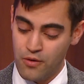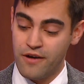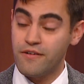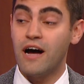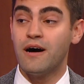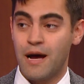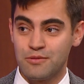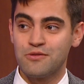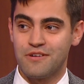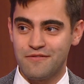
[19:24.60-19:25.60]
don't have
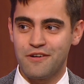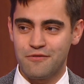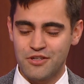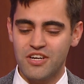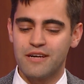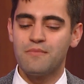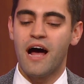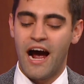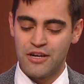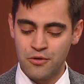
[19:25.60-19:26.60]
absolute unfettered free
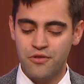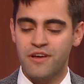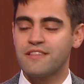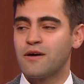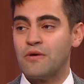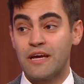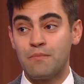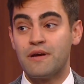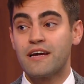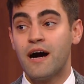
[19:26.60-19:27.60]
trade. I do think that we can
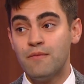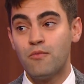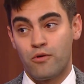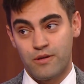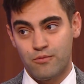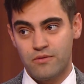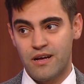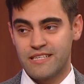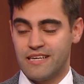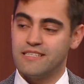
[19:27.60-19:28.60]
become more
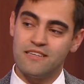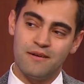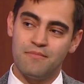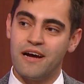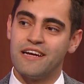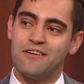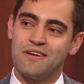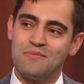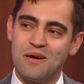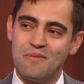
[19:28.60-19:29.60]
liberalized. It's not binary
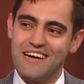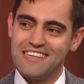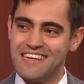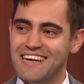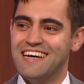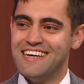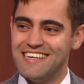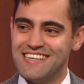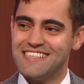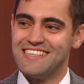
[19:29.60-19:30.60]
in my mind.
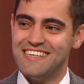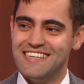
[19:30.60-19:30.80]
Gotcha. Yes.